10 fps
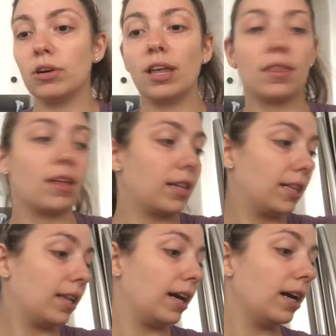or anything
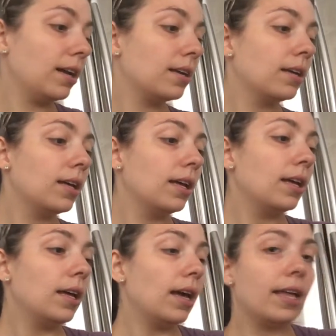like that.
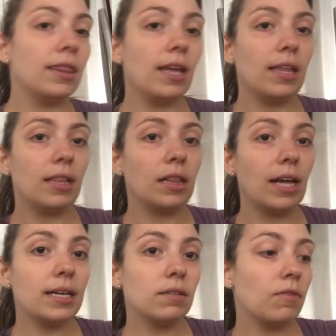And then the
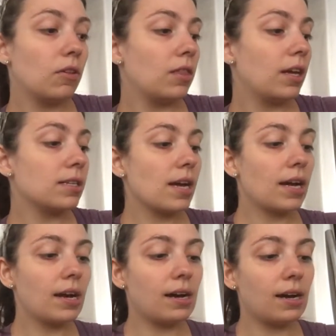last few things I
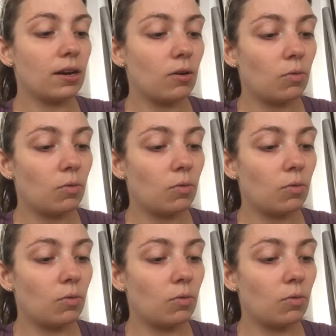got